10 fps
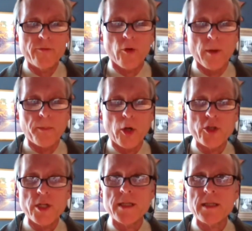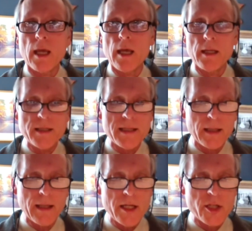for the purchase and
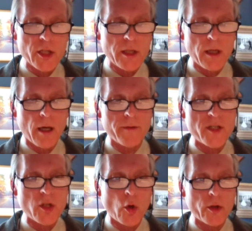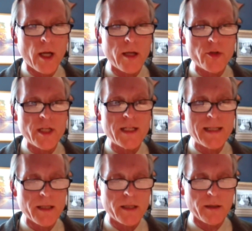installation of solar energy
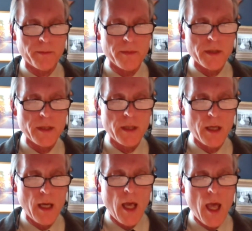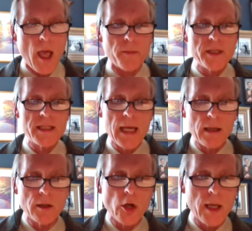systems. And please
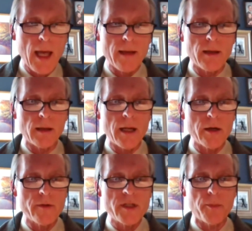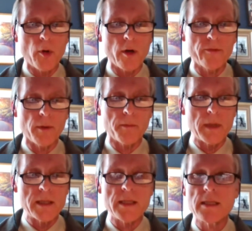take a look at the letter of support from
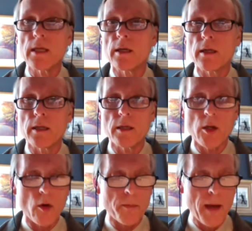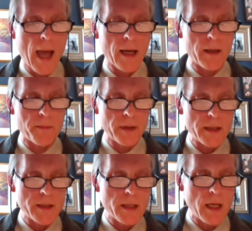Mencia in your packet,
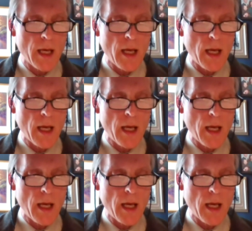please.